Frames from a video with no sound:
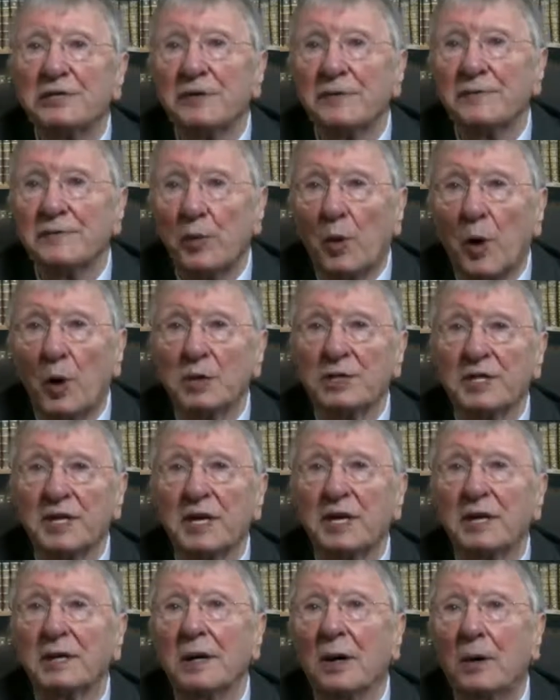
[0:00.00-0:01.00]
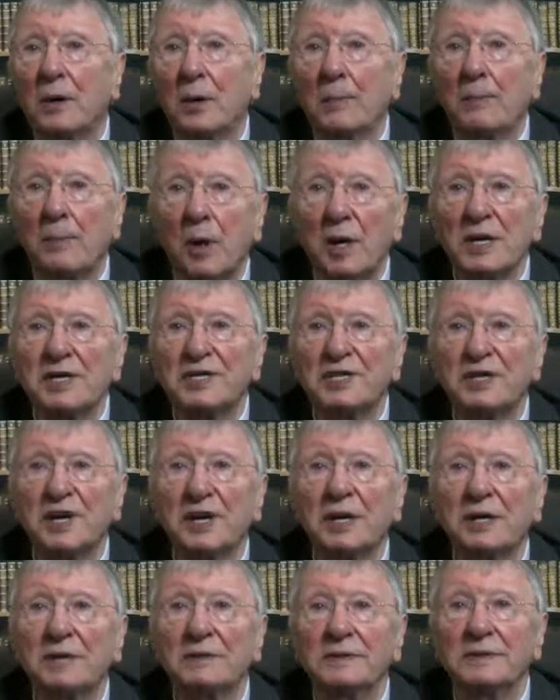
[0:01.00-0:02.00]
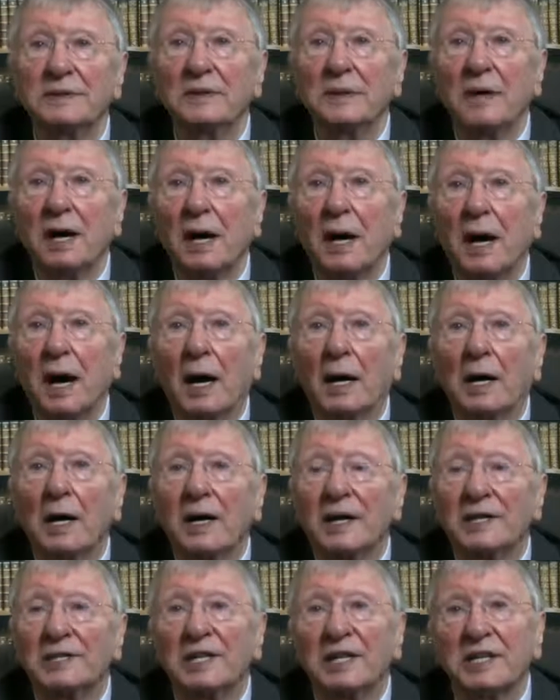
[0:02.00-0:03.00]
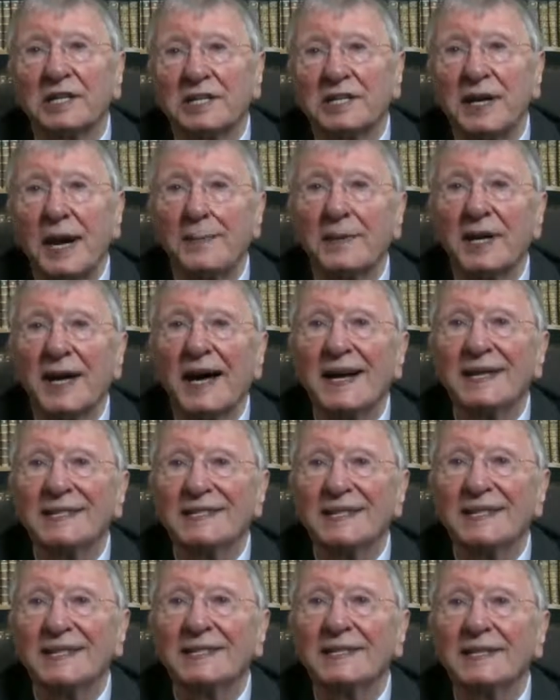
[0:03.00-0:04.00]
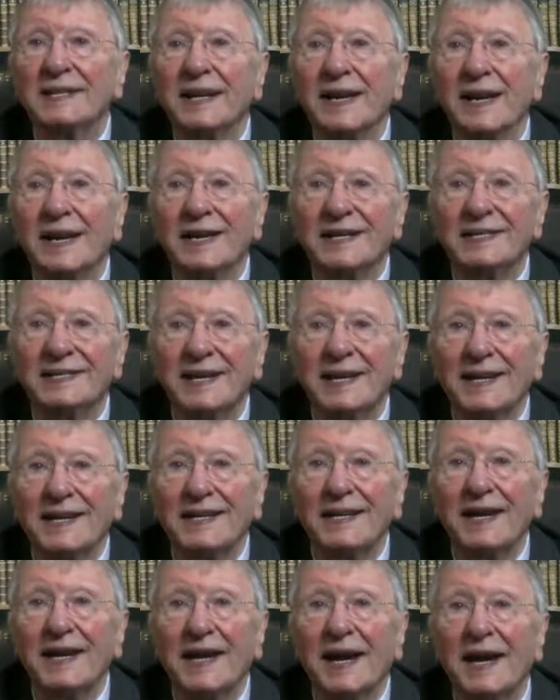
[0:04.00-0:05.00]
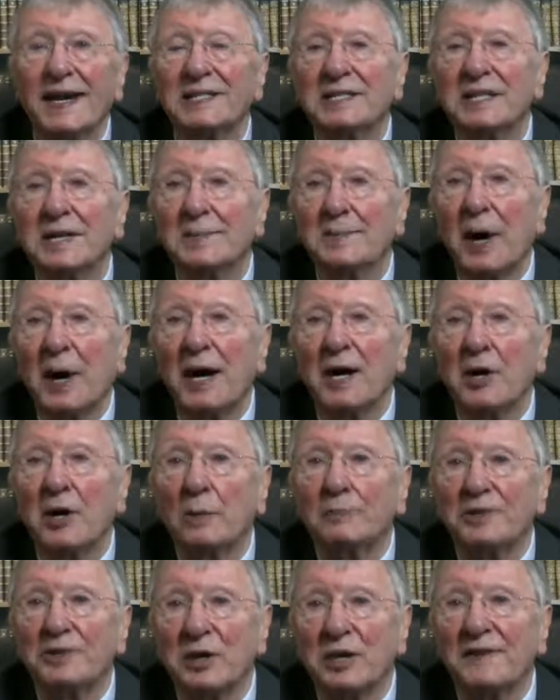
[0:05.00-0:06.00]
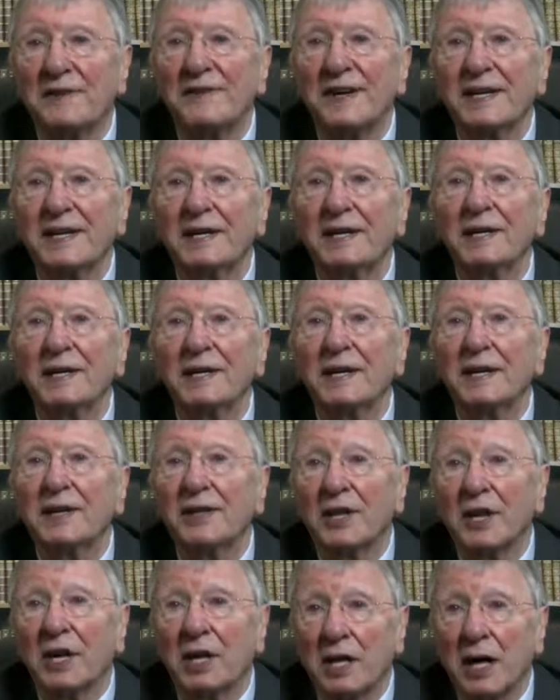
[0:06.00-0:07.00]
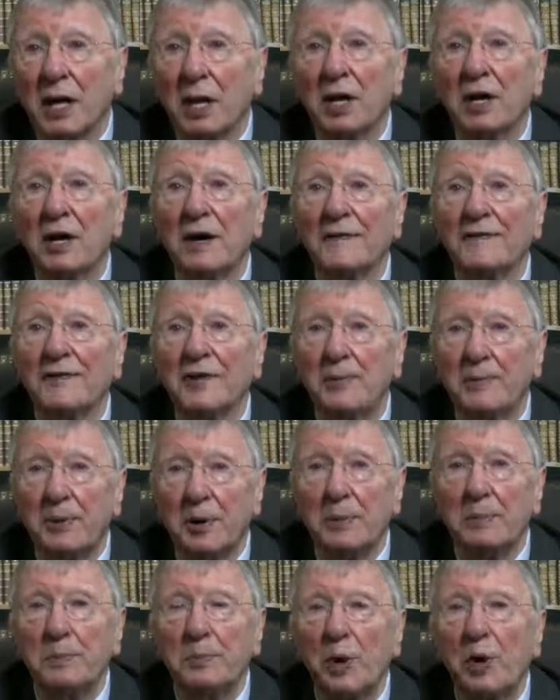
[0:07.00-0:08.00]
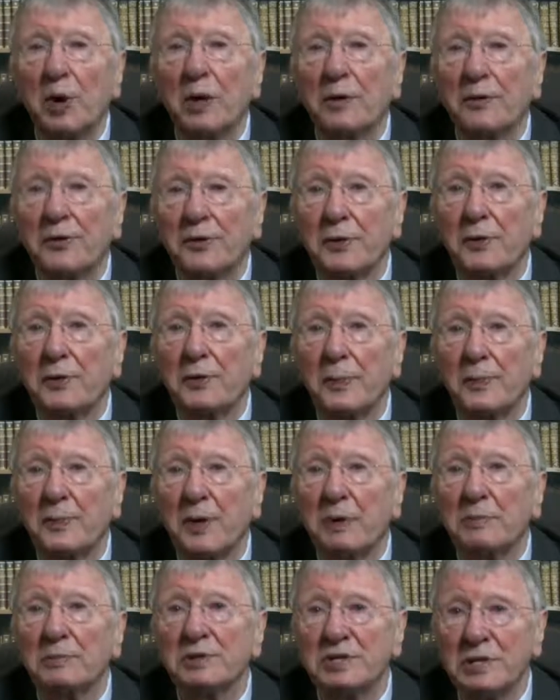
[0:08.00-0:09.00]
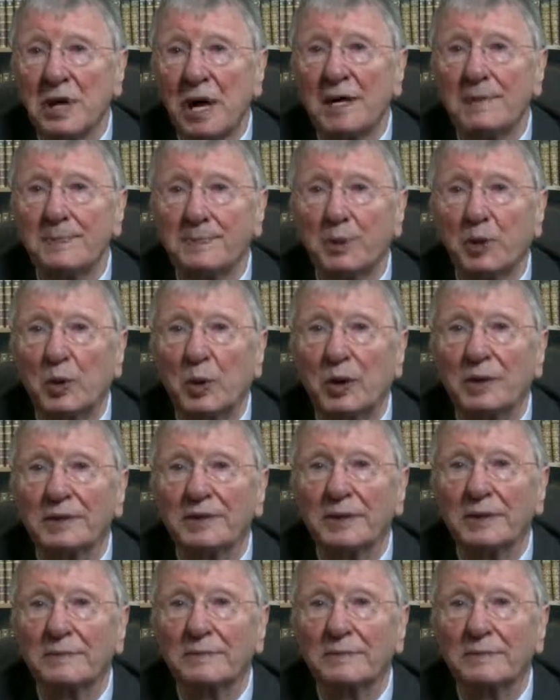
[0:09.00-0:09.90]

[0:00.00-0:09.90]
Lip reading: of water or moisture is contaminated is indicated by observing the color of the pump oil through the pump side port.